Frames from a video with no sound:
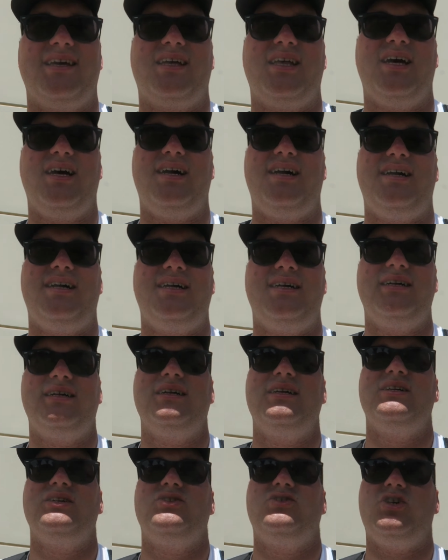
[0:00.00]
the car,
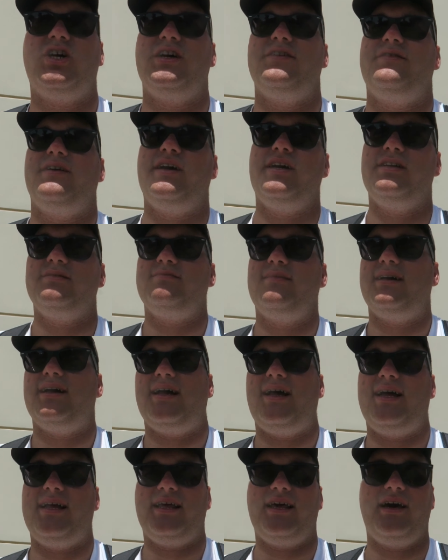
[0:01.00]
drive home
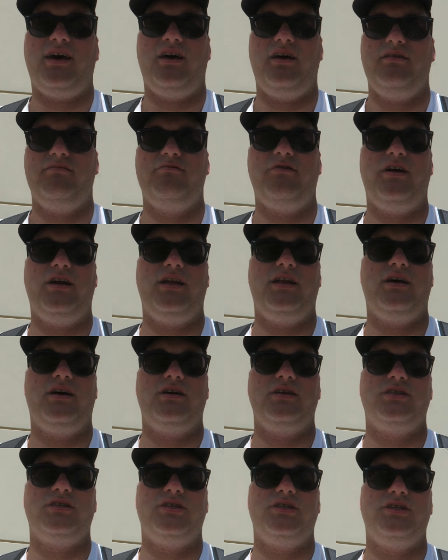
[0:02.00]
and get home really
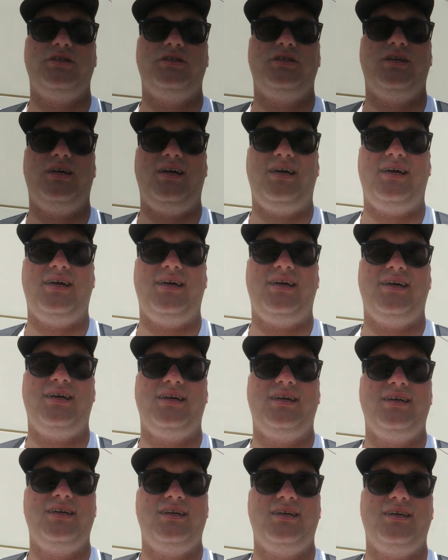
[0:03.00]
nice and uh,
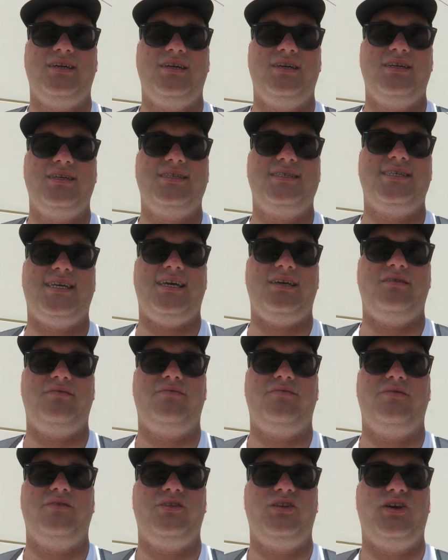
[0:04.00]
safe,
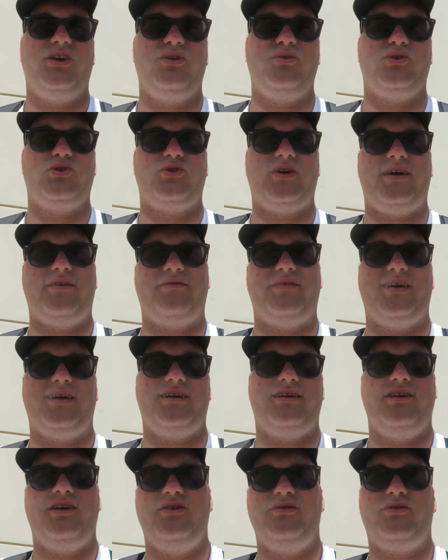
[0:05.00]
no traffic,
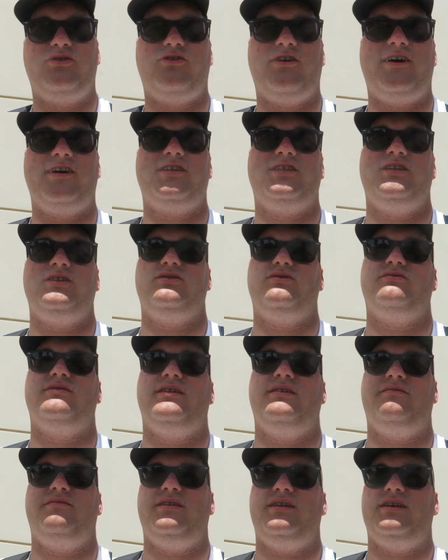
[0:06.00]
no crashes or
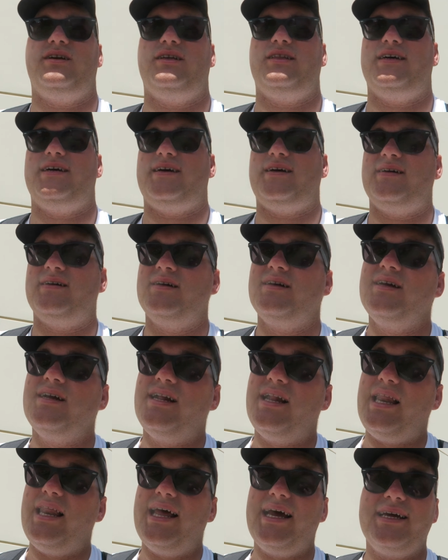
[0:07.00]
anything like that.
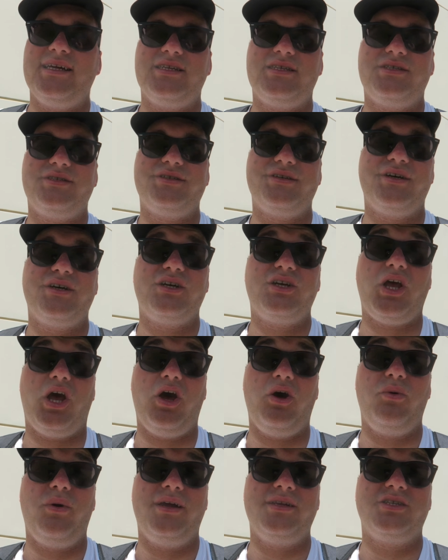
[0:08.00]
Let's
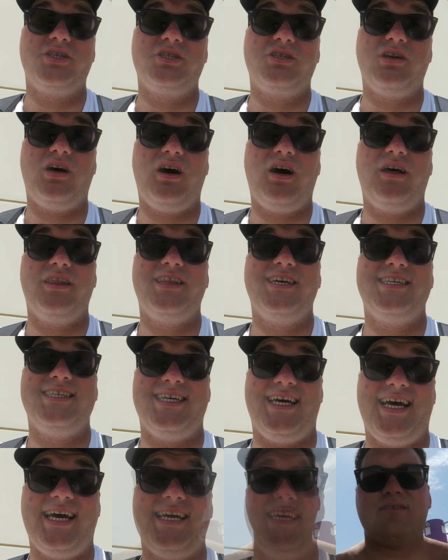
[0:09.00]
go and start the
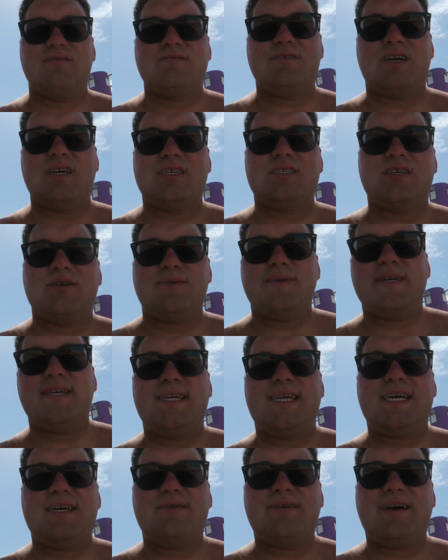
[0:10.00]
day. Right, so we are
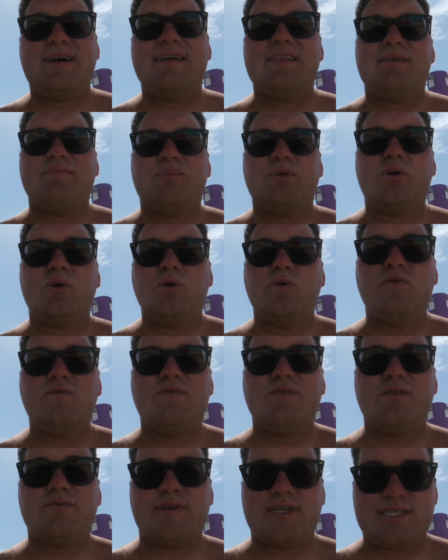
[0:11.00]
now at the pool
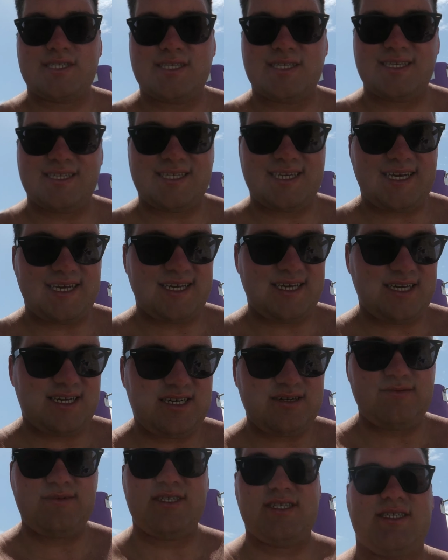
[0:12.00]
for the rest of the day.
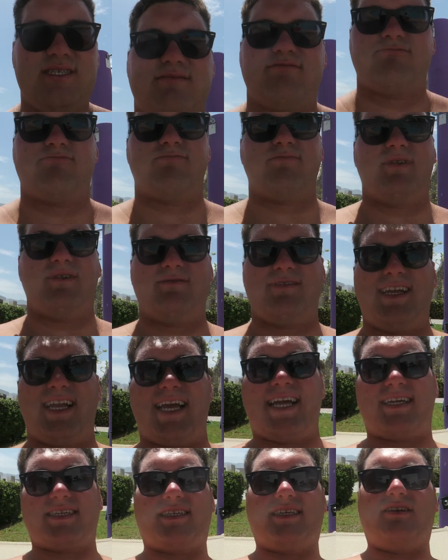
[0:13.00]
I'm just
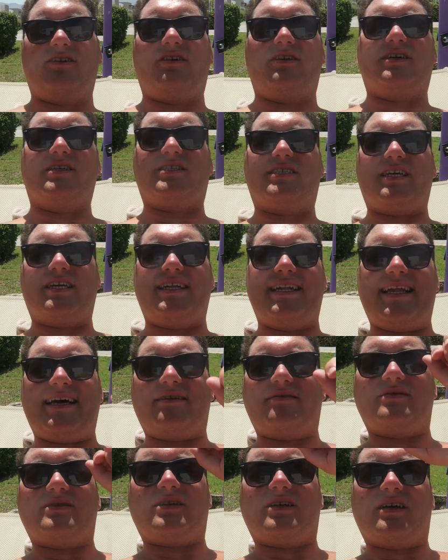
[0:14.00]
relaxing on a sun
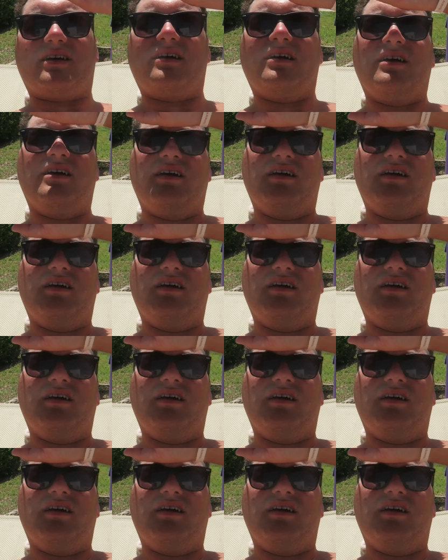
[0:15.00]
lounger,